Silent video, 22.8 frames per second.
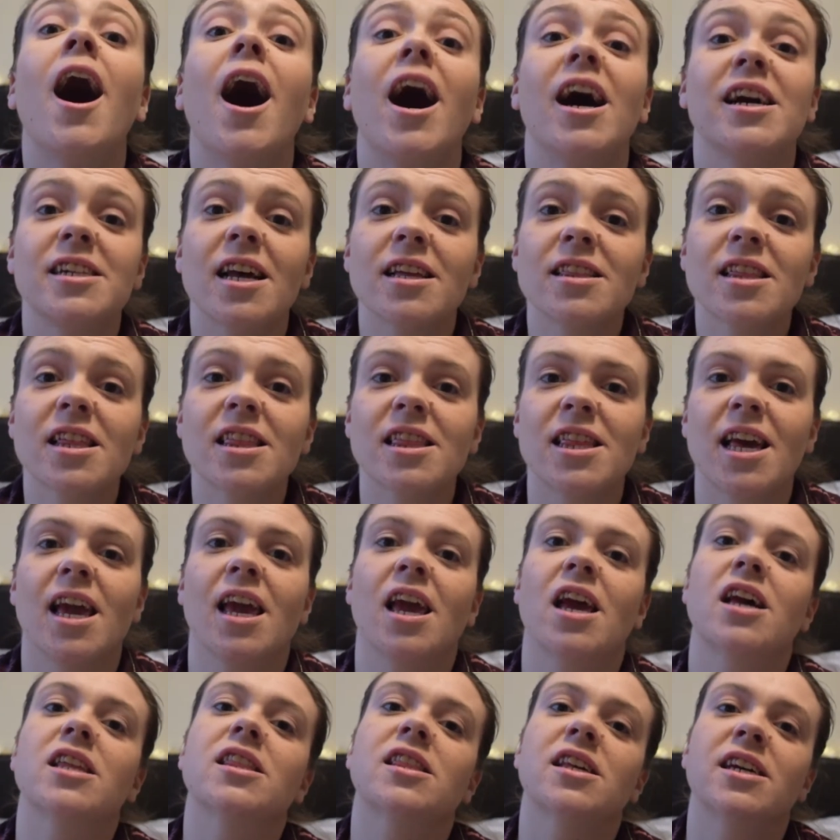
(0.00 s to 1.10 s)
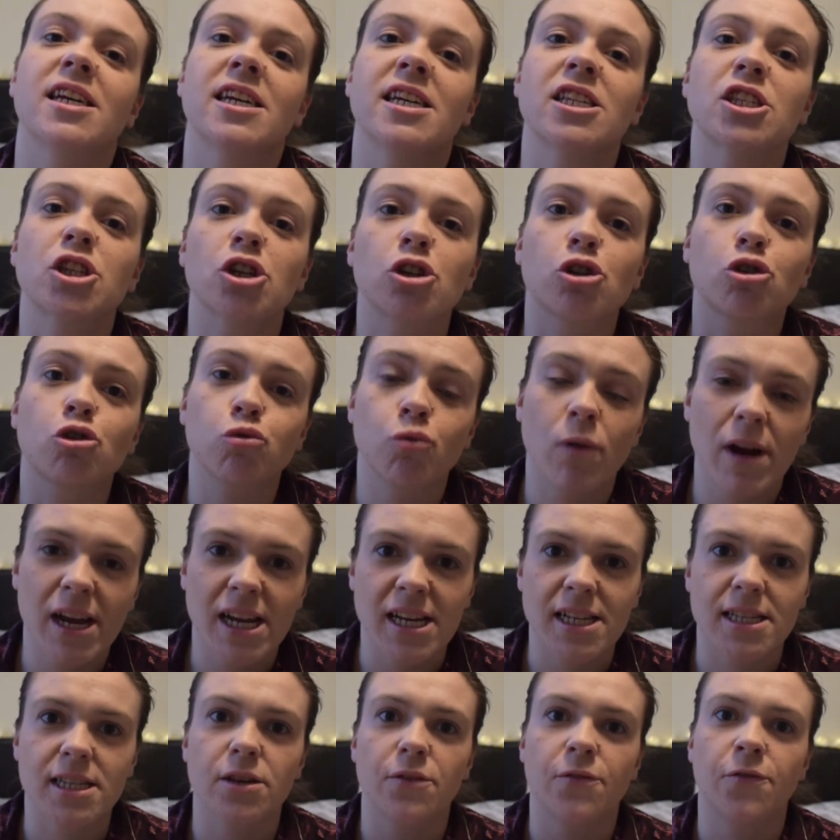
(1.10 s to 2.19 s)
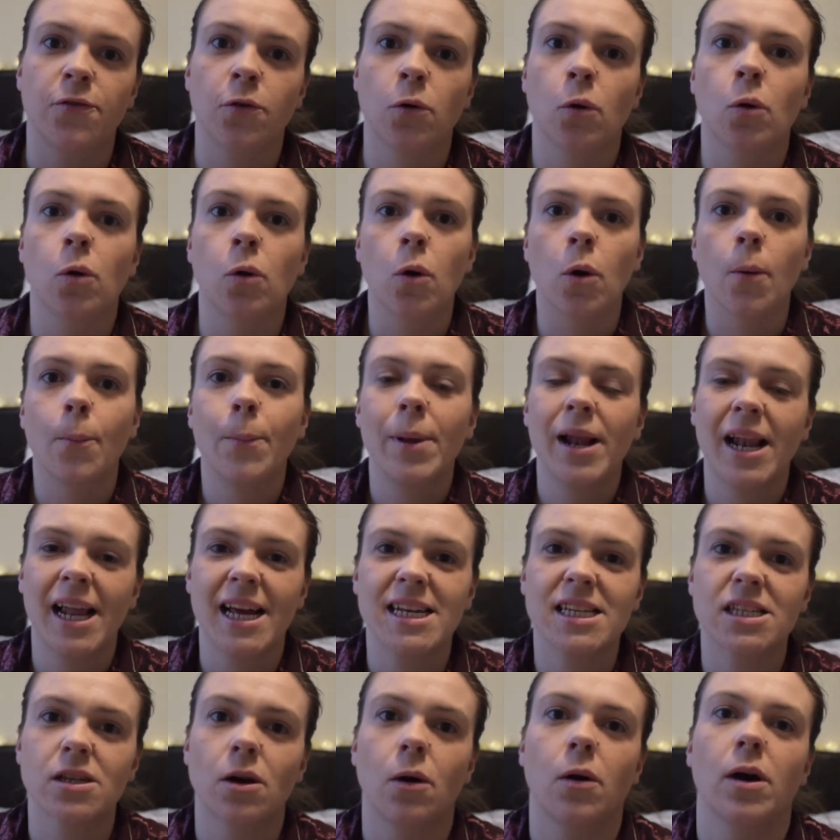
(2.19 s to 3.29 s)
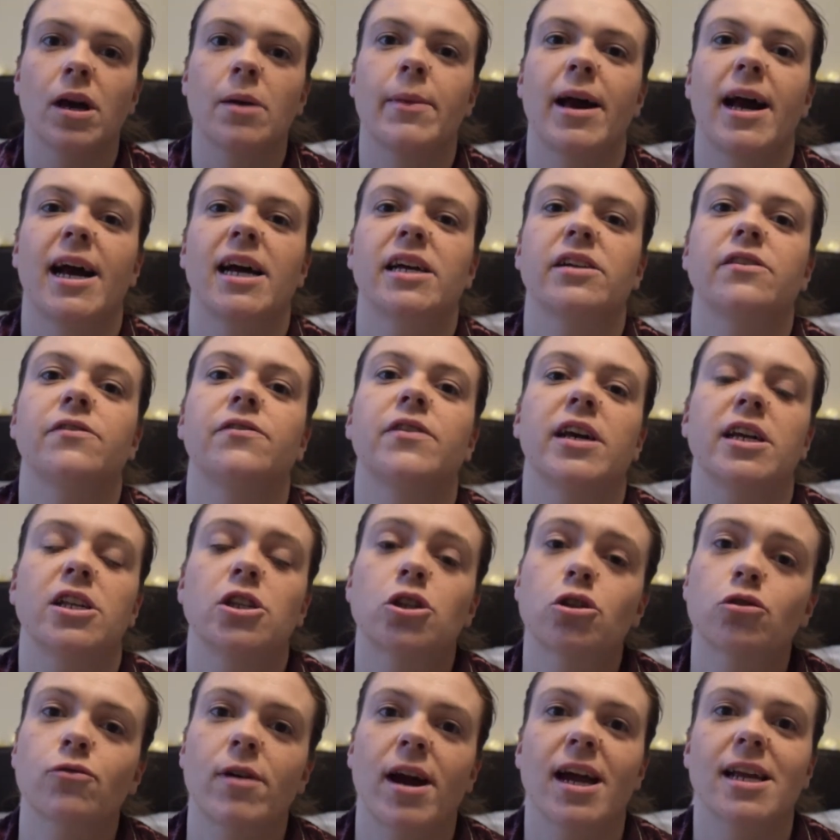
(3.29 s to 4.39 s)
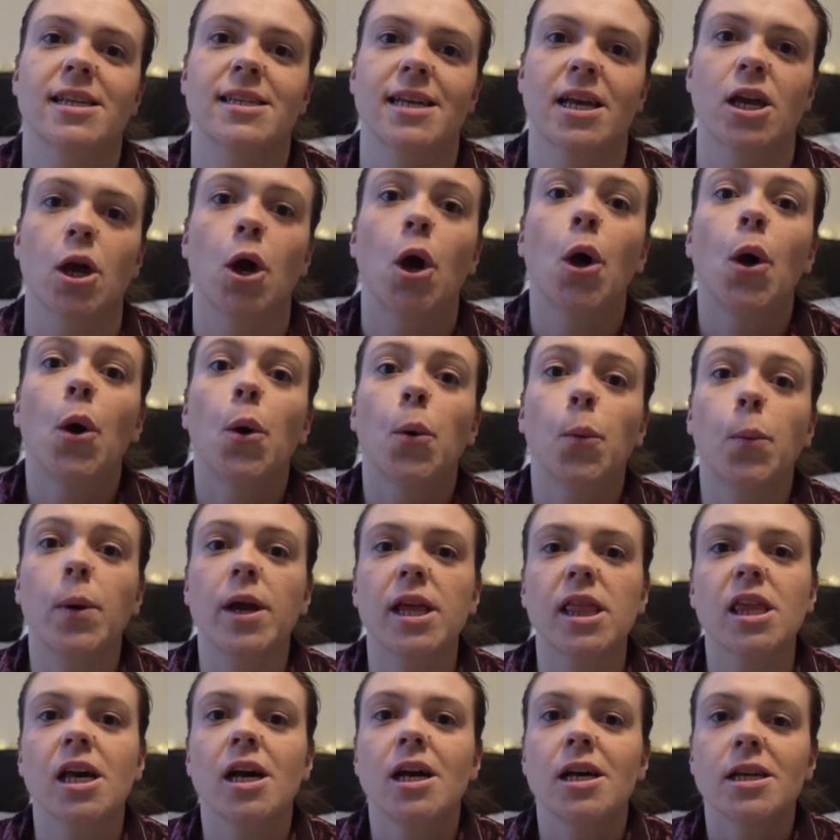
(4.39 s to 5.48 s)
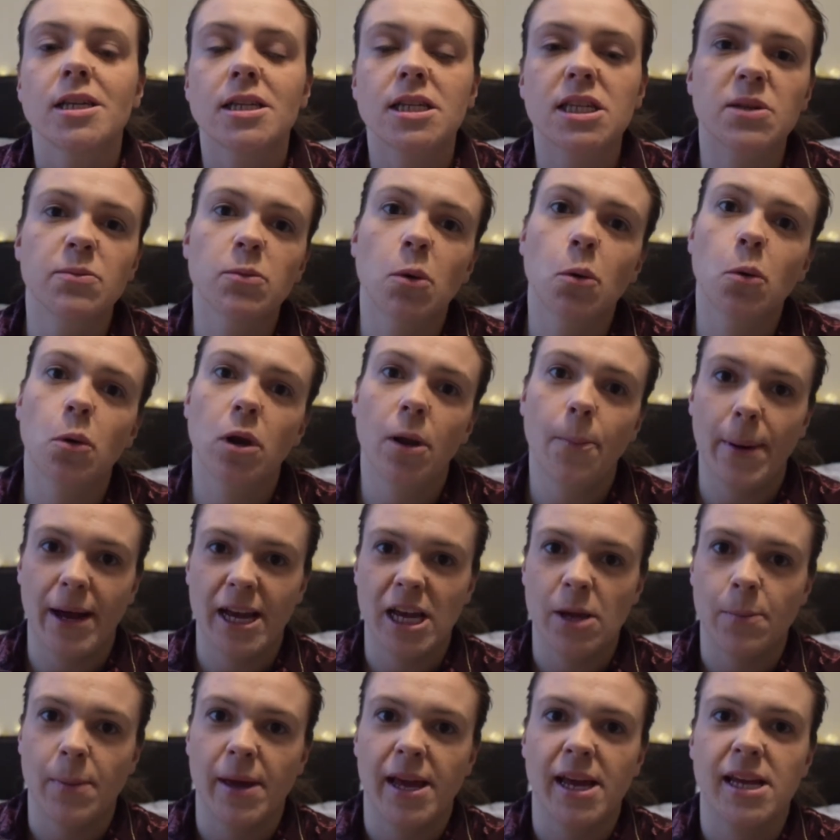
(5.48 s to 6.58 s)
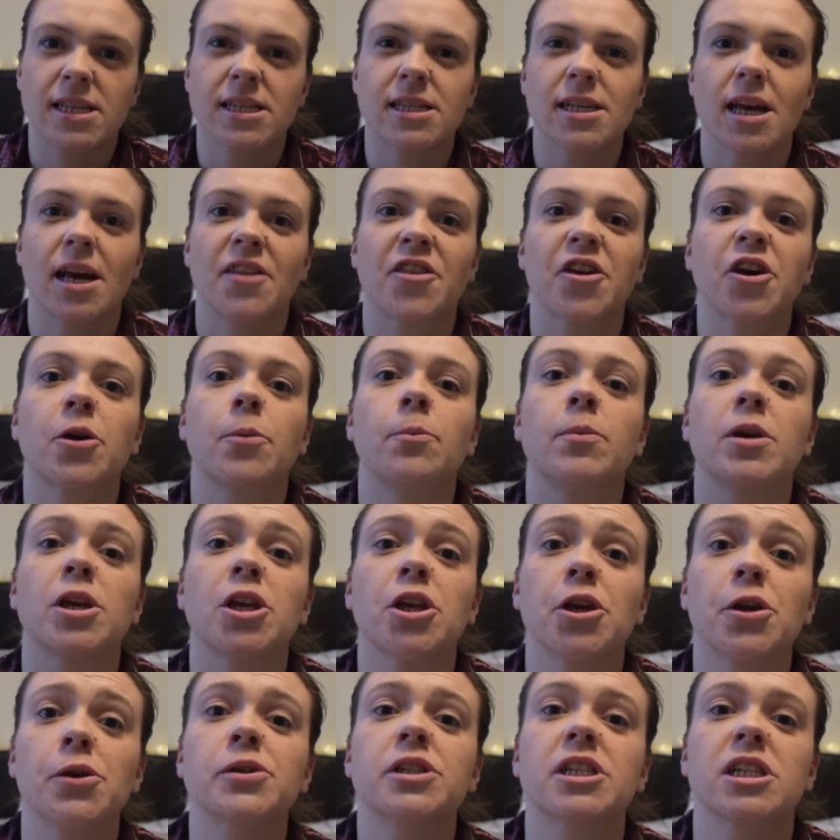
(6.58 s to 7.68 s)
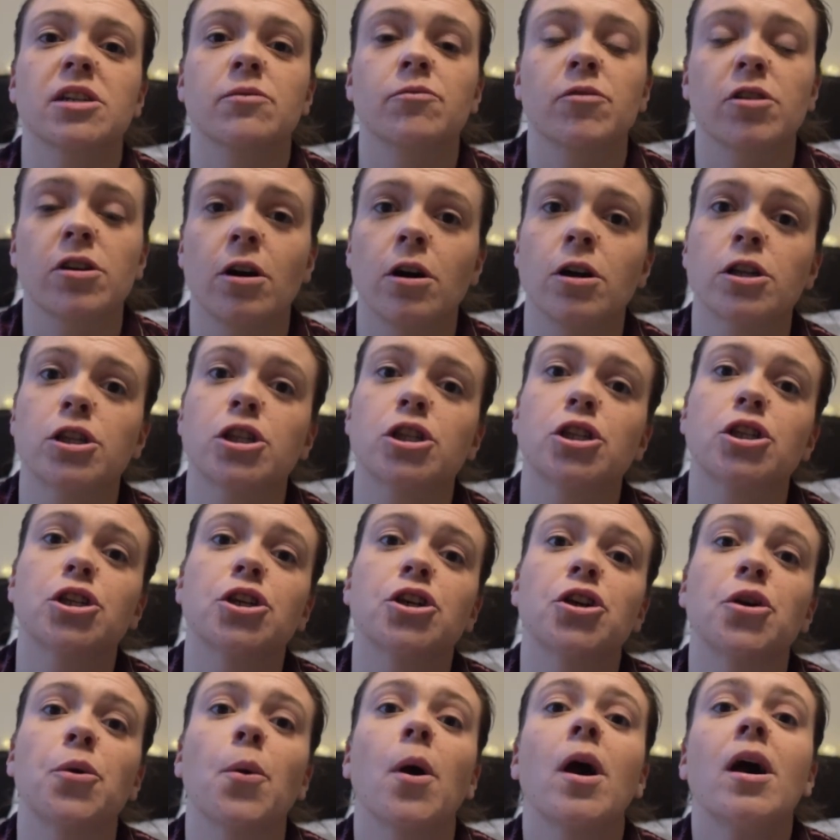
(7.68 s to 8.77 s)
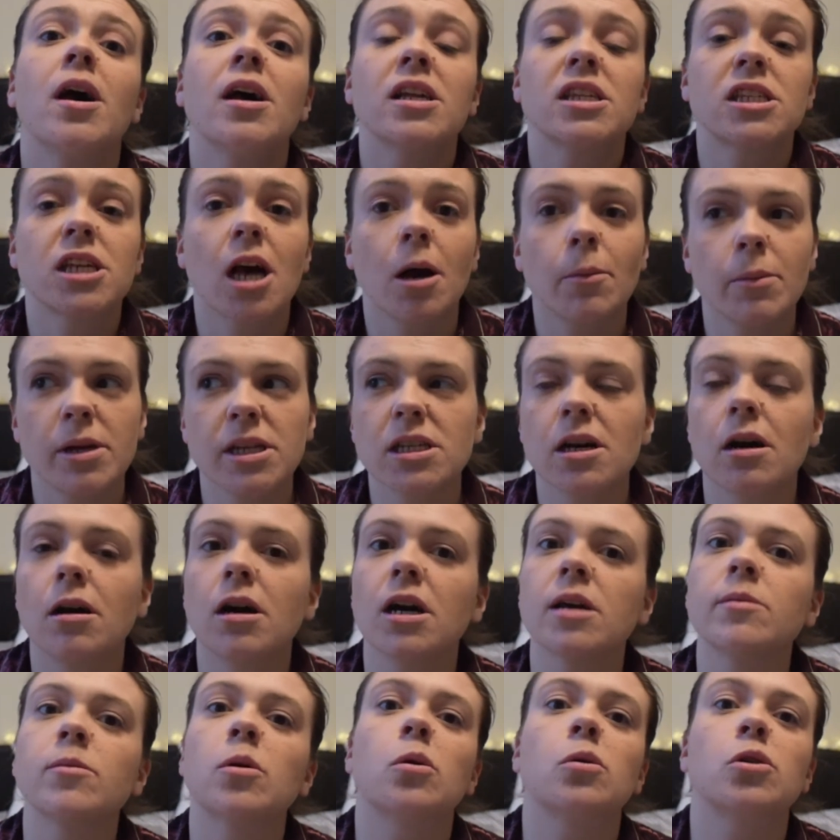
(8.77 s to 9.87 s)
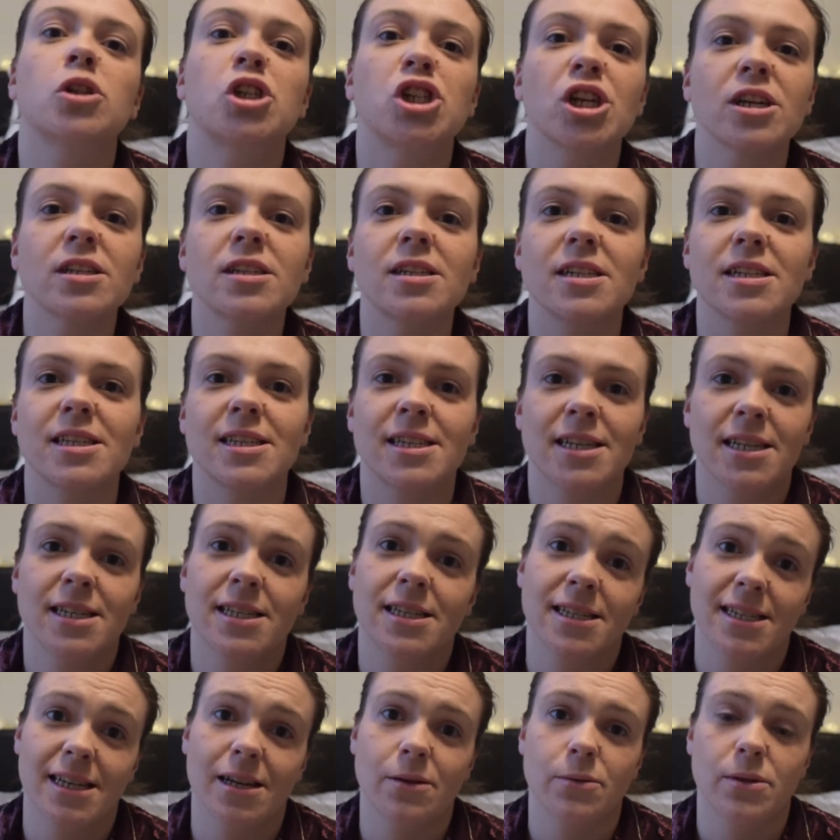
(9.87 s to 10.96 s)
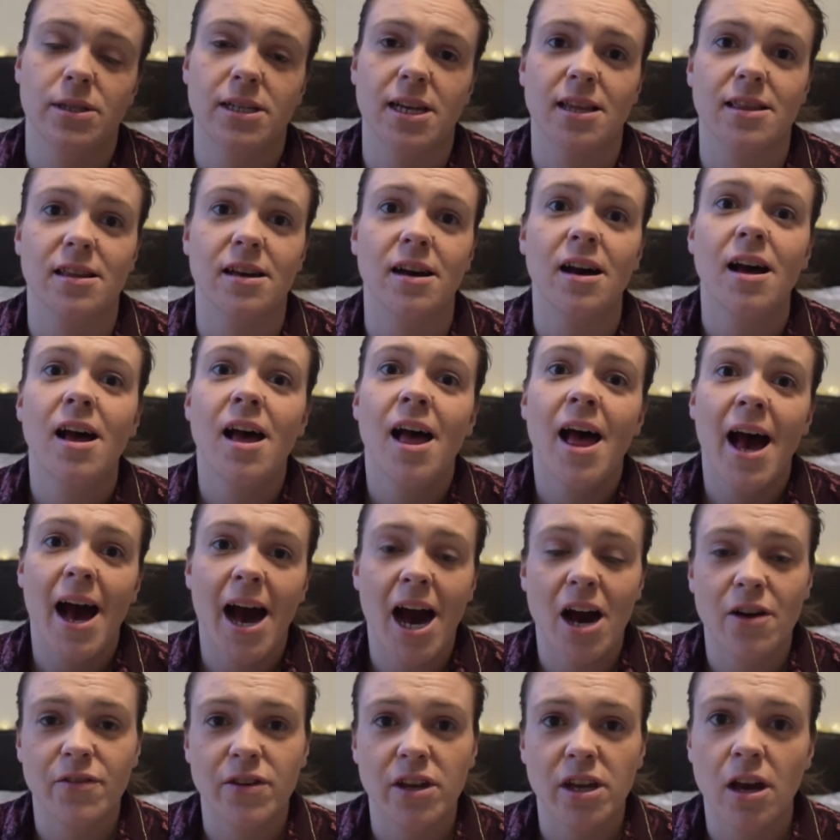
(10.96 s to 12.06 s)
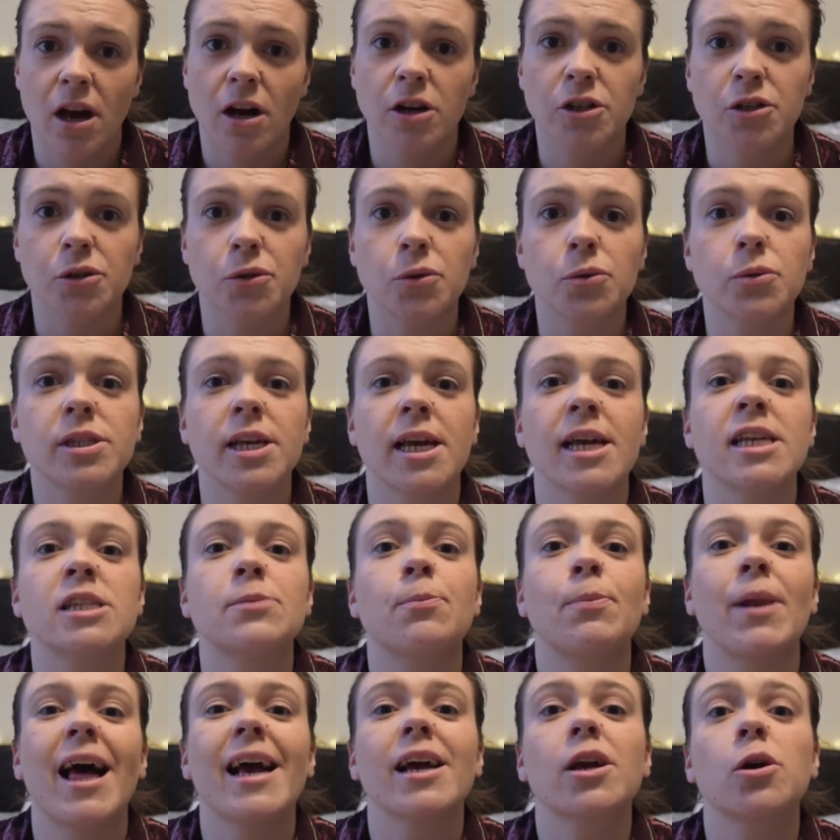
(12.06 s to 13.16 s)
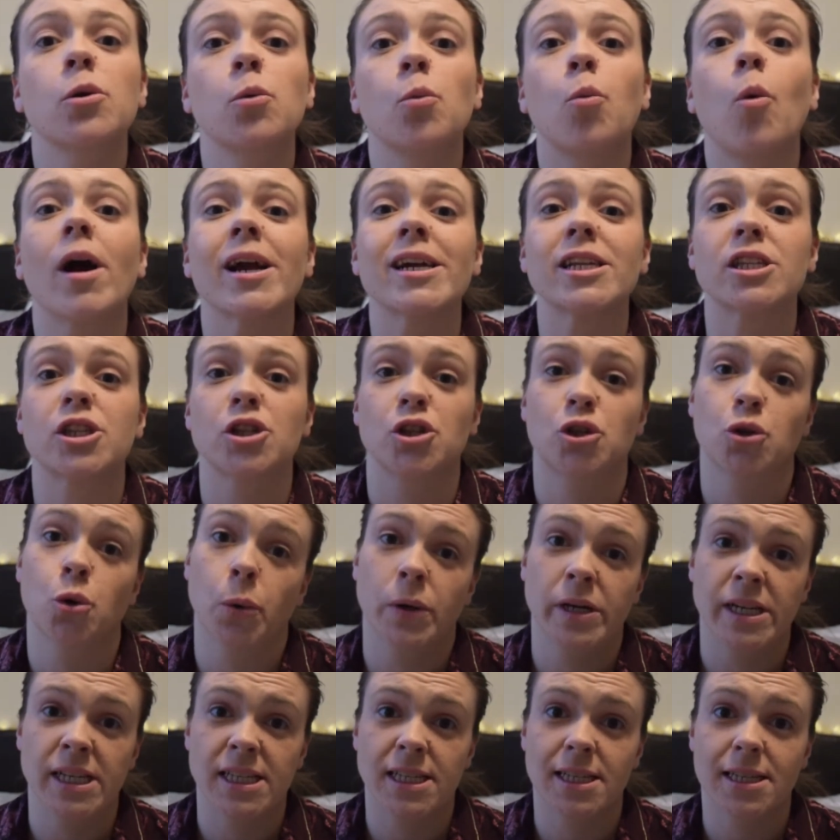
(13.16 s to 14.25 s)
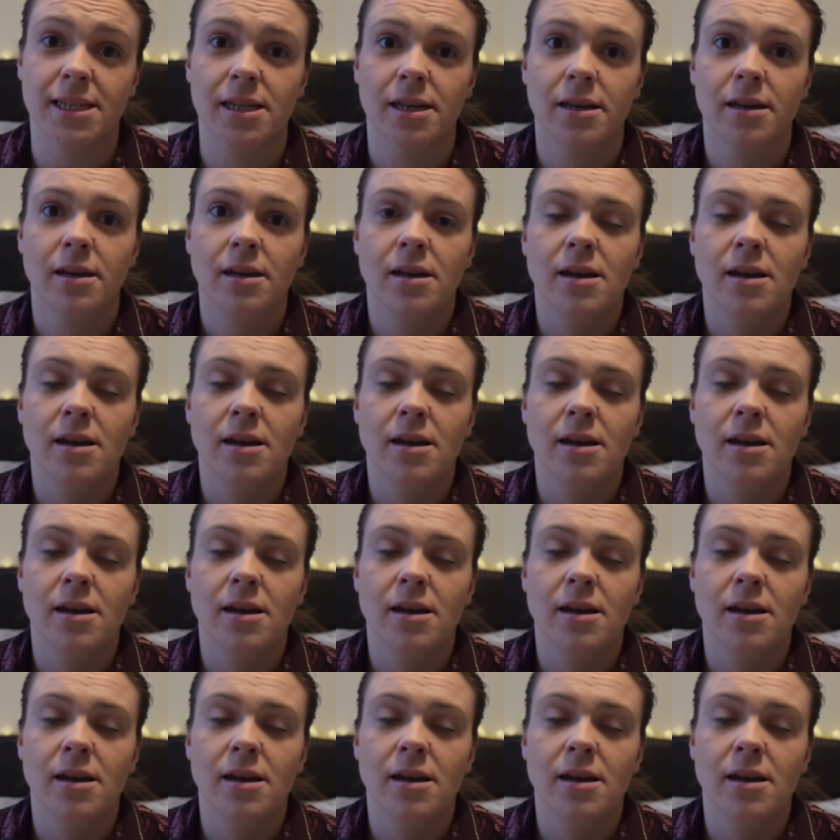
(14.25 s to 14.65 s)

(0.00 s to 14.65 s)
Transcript: Another thing that is great for playtime and for interacting with smaller babies that can be used in regards to tummy time or just sitting down together having cuddles is black and white toys.